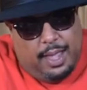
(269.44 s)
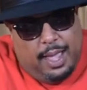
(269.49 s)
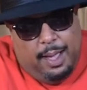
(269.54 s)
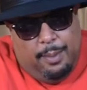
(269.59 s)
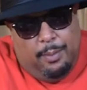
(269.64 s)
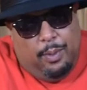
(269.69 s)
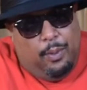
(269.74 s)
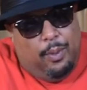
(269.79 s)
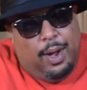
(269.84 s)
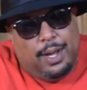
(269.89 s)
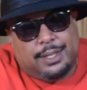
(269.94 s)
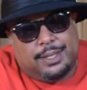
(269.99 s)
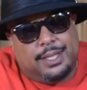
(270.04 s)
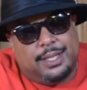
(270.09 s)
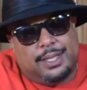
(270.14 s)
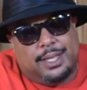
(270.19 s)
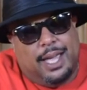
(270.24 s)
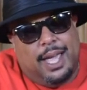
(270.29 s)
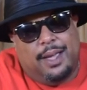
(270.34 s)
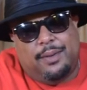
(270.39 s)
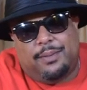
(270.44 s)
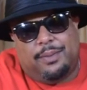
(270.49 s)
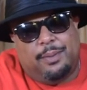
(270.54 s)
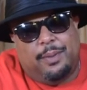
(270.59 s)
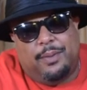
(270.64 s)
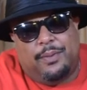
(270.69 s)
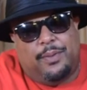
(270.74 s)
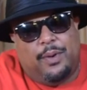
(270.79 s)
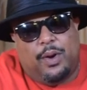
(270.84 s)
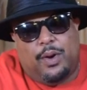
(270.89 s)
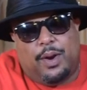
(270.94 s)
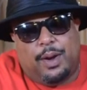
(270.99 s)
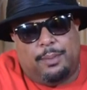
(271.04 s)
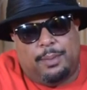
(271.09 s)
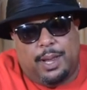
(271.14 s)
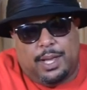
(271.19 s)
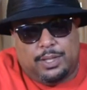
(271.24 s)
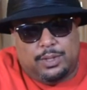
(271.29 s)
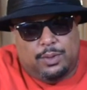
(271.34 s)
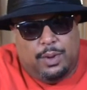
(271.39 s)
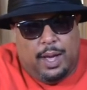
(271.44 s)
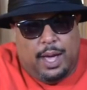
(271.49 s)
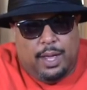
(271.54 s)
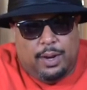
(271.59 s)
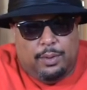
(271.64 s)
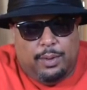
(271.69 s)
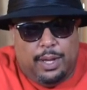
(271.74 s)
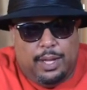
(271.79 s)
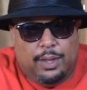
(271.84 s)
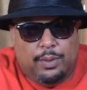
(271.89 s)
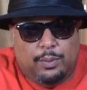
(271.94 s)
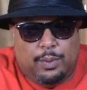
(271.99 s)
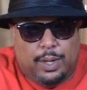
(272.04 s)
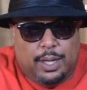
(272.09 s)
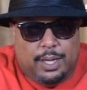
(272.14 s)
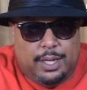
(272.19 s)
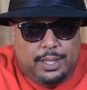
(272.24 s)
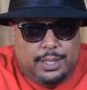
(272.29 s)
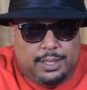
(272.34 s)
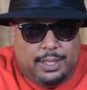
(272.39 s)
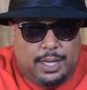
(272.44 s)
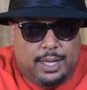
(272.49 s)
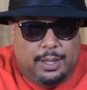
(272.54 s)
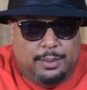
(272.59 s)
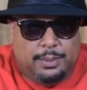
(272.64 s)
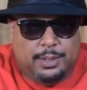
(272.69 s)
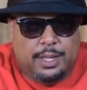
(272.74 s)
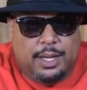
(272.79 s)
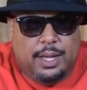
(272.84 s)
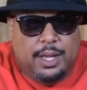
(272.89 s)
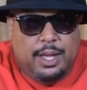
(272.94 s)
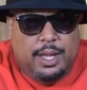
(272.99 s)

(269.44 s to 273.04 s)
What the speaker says: I'm going to watch this game from afar. I'm not too hot on either one of these teams.